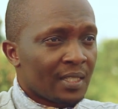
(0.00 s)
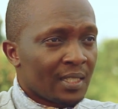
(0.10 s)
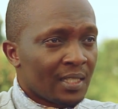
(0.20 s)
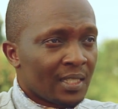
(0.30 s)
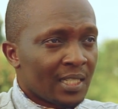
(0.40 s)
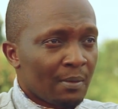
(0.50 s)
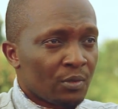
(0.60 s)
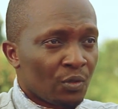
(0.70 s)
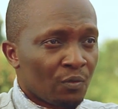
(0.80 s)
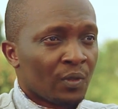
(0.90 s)
in
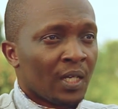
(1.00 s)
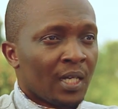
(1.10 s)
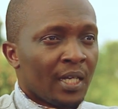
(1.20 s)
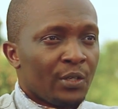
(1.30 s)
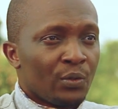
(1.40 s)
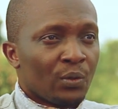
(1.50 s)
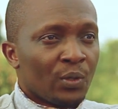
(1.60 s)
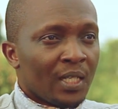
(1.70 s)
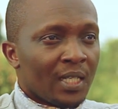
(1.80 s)
terms of, you know,